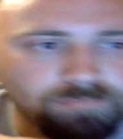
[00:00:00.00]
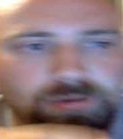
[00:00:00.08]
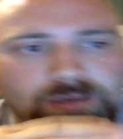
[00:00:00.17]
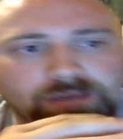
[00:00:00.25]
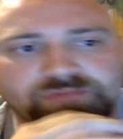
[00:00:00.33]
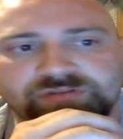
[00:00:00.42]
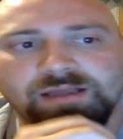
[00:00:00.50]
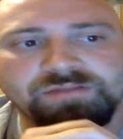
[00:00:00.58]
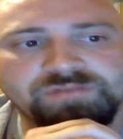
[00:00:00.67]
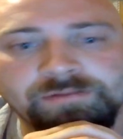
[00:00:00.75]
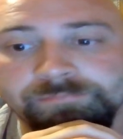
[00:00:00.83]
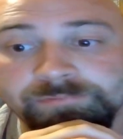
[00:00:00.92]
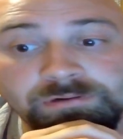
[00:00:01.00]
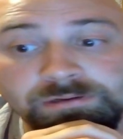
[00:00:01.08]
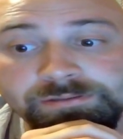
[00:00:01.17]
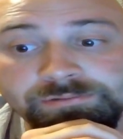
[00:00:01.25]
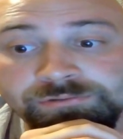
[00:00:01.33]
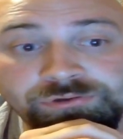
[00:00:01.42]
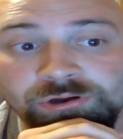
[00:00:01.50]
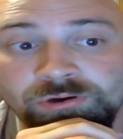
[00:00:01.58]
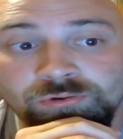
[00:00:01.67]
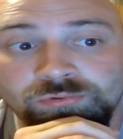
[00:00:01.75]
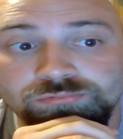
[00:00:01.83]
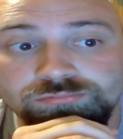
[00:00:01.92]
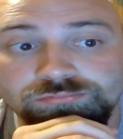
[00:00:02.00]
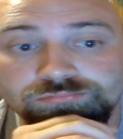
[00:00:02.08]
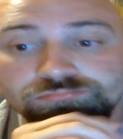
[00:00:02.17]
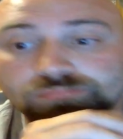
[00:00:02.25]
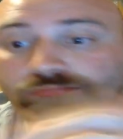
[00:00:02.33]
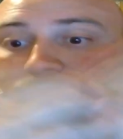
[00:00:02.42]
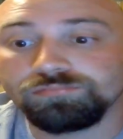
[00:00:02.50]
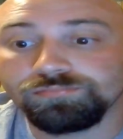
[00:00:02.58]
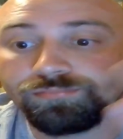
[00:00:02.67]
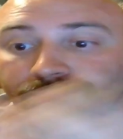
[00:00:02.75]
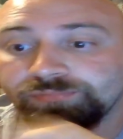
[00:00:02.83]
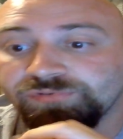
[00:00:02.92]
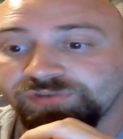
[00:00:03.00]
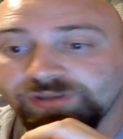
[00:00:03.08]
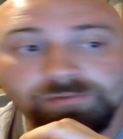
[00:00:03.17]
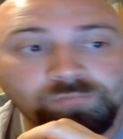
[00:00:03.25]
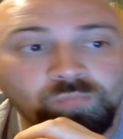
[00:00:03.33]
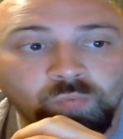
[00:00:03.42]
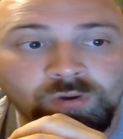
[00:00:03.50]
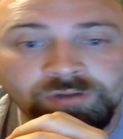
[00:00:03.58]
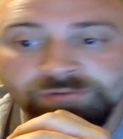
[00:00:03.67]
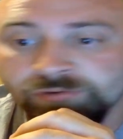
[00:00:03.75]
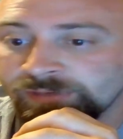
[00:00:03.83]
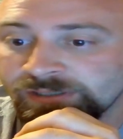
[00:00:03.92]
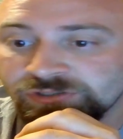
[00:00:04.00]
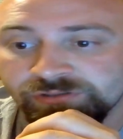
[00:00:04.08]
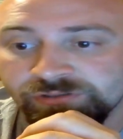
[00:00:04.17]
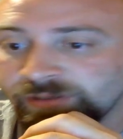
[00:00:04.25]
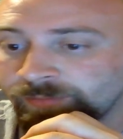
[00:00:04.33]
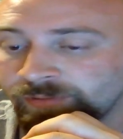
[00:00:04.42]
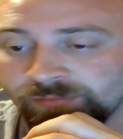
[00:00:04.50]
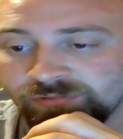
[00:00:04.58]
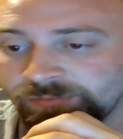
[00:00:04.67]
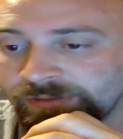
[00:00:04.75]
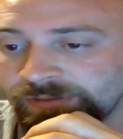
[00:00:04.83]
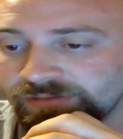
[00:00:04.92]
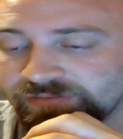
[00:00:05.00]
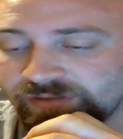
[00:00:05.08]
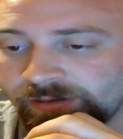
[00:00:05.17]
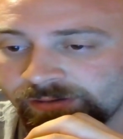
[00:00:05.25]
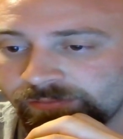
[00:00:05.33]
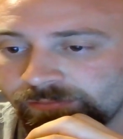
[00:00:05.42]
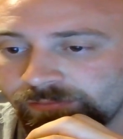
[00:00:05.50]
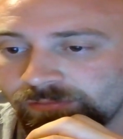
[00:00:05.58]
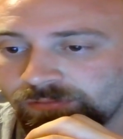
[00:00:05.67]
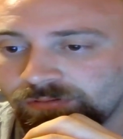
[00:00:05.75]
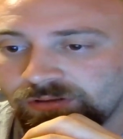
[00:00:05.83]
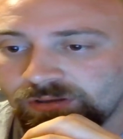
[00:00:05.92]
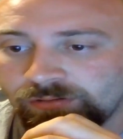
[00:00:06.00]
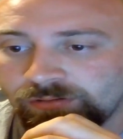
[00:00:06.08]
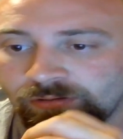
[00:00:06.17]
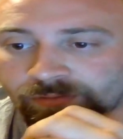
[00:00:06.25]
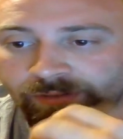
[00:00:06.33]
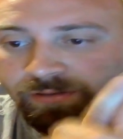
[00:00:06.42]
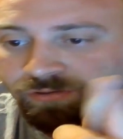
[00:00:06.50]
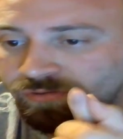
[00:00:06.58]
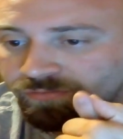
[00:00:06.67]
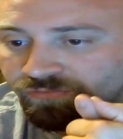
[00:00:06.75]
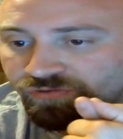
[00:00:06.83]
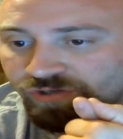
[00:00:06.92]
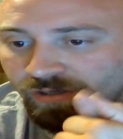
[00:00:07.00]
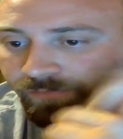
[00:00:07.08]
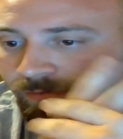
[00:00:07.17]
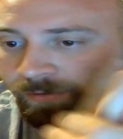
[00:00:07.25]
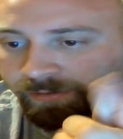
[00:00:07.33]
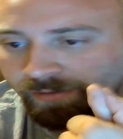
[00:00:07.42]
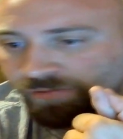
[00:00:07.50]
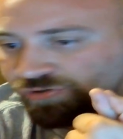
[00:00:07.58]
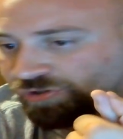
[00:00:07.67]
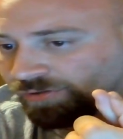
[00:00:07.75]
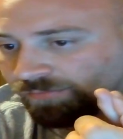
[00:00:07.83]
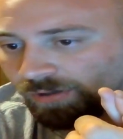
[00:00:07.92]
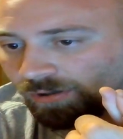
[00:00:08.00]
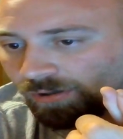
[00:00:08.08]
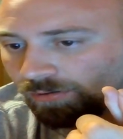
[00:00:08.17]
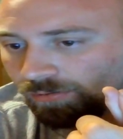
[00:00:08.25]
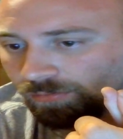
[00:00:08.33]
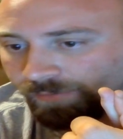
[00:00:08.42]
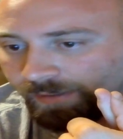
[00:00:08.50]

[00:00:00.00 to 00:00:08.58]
But like I said, I really don't see what direction WWE is headed. They could use Jeff Hardy and Jinder Mahal.